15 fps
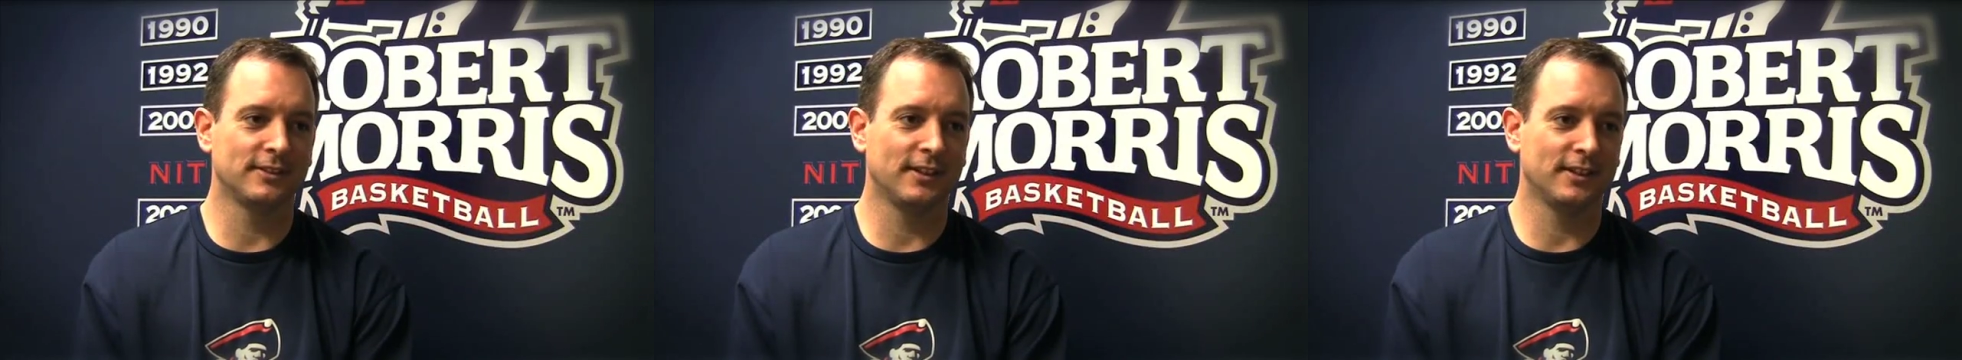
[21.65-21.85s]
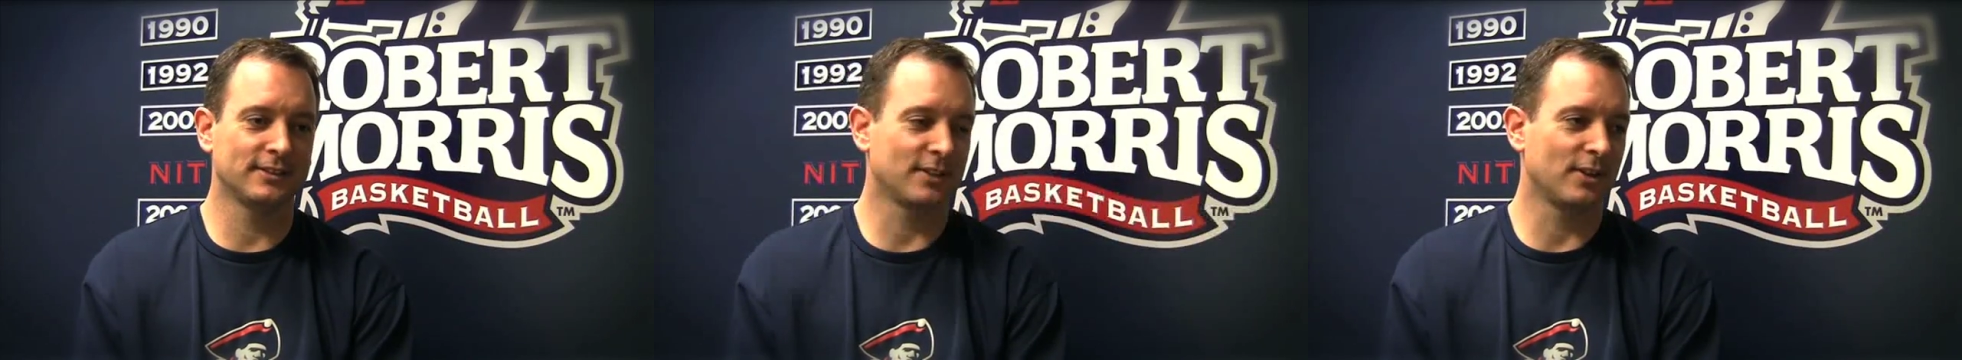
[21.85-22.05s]

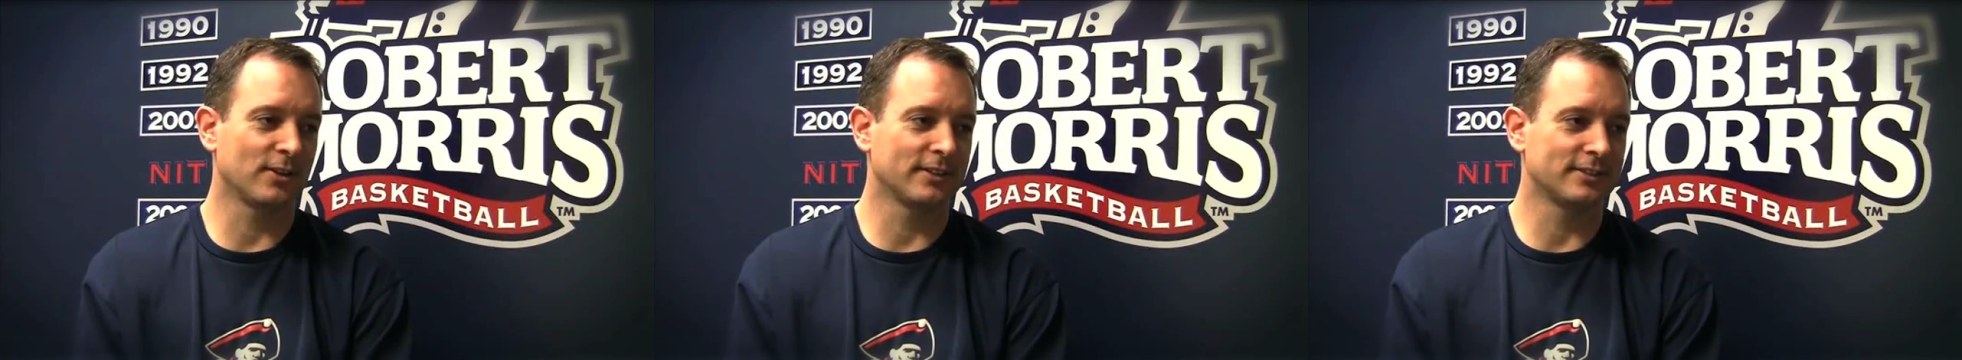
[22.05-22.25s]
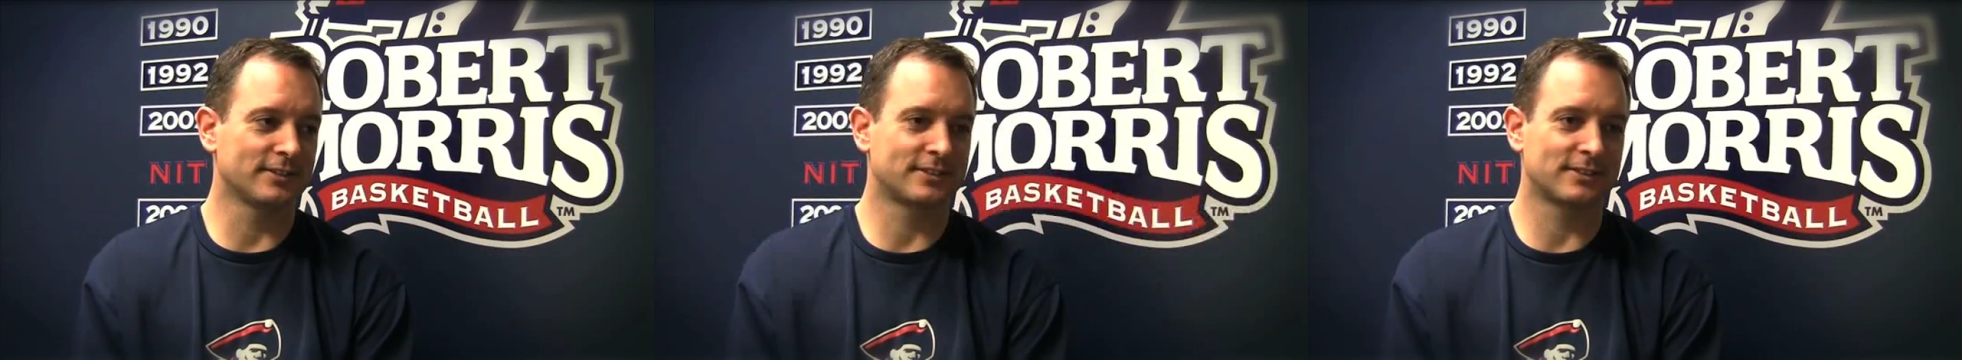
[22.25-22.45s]
as long
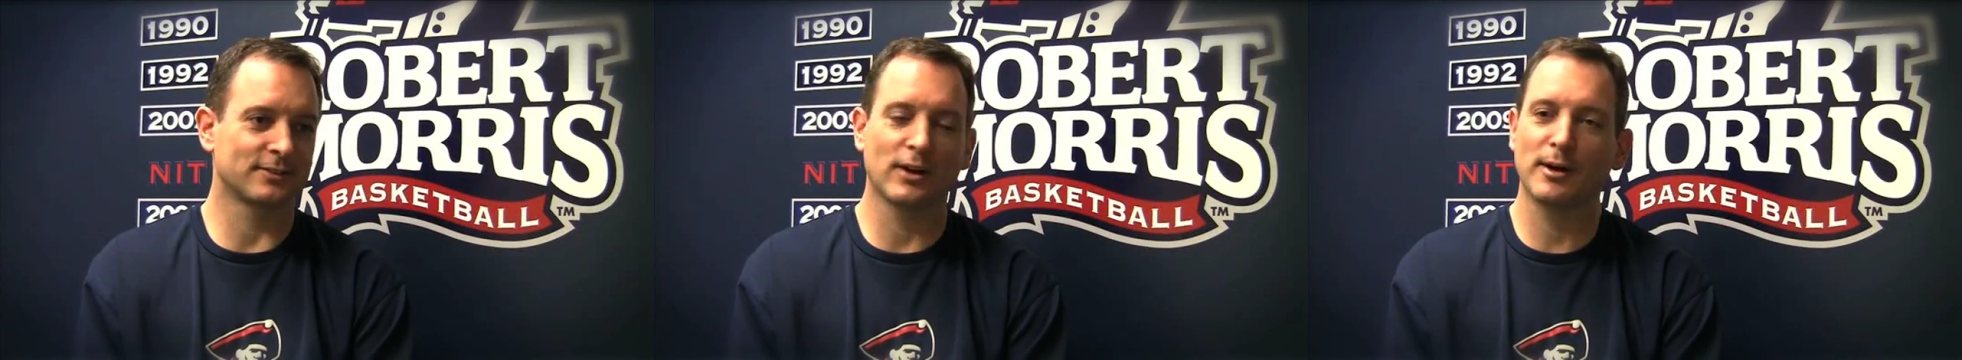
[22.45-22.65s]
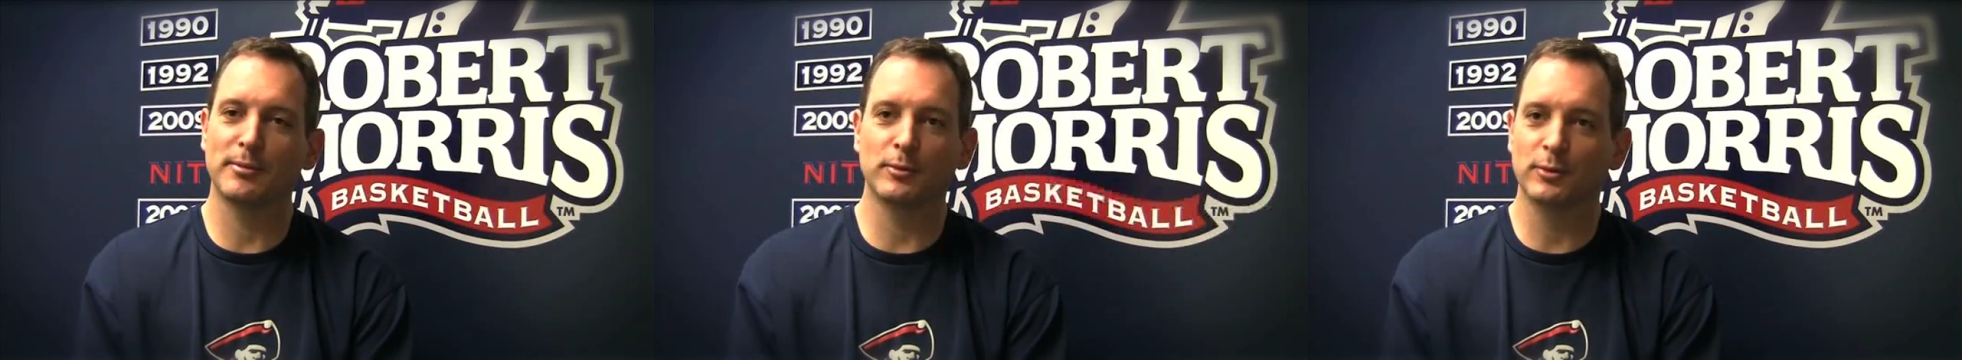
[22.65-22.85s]
as
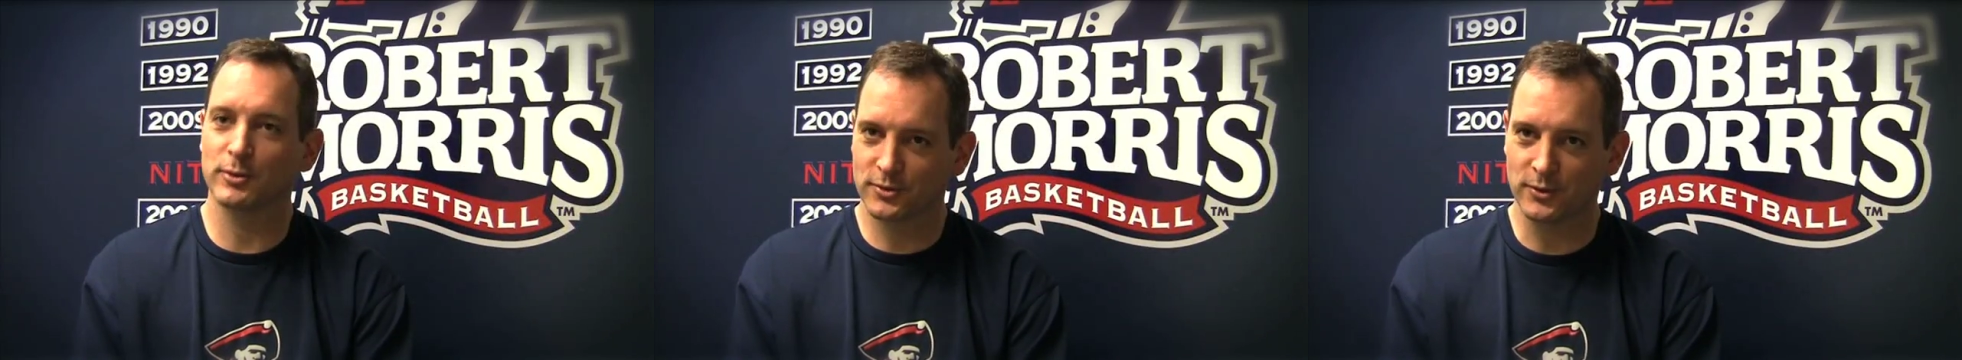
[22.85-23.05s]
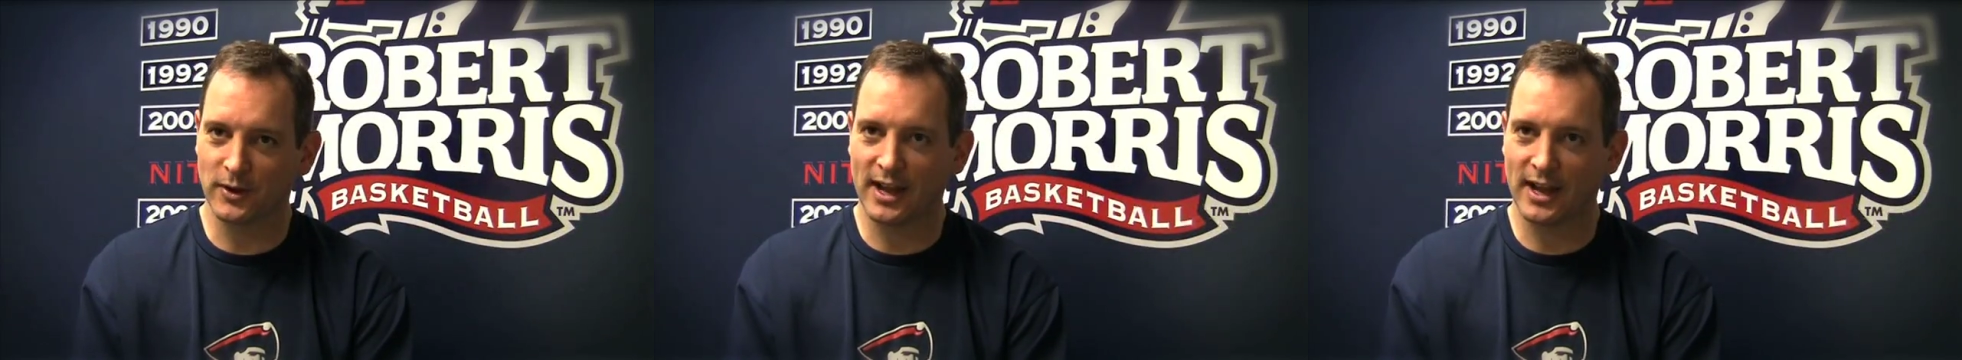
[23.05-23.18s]
Robert Morris will